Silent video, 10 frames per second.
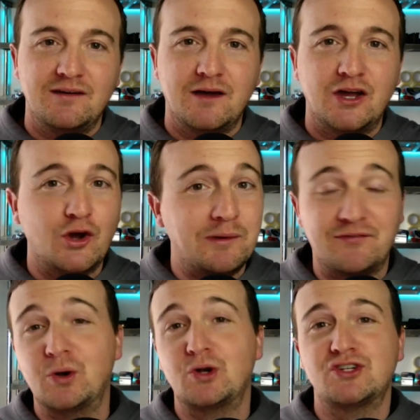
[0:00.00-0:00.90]
Adobe
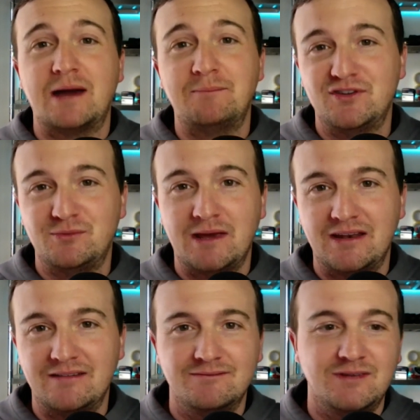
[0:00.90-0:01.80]
Photoshop has
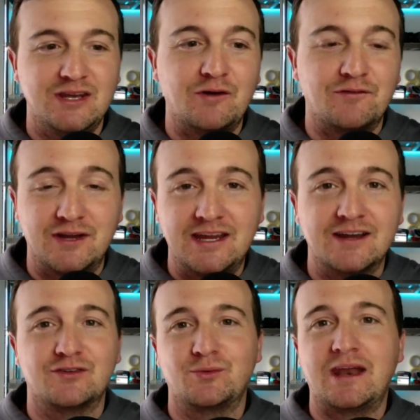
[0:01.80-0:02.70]
been, for
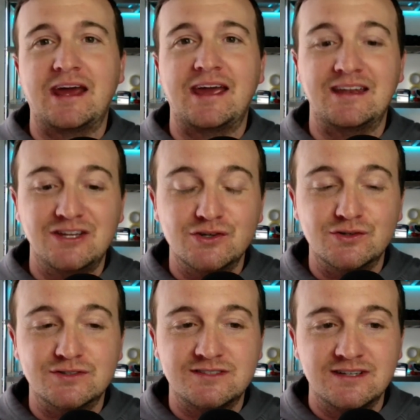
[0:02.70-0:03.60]
years what I had
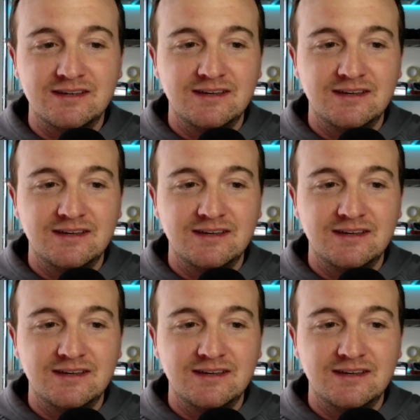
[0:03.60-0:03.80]
used.